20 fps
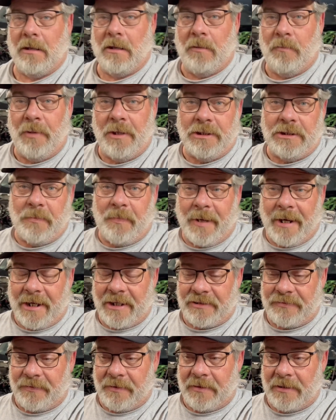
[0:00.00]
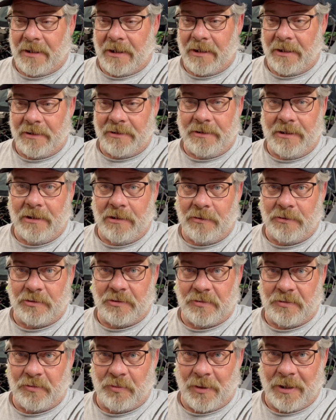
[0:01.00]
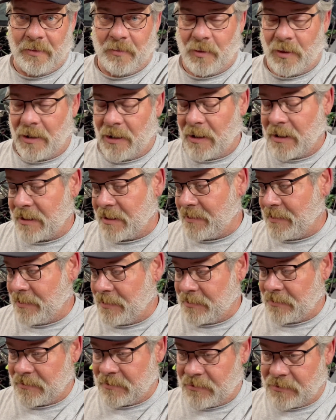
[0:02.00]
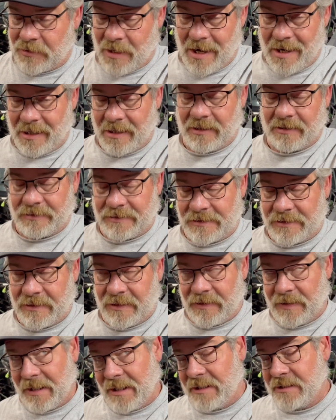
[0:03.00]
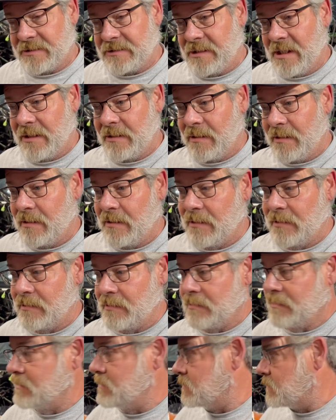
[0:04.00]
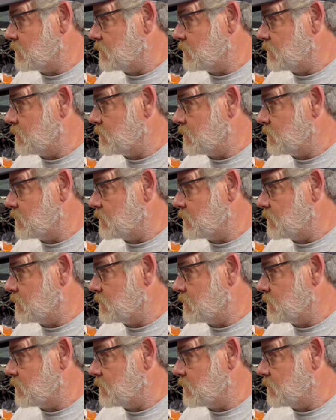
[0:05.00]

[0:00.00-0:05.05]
busy past few days between work and then trying to get things done on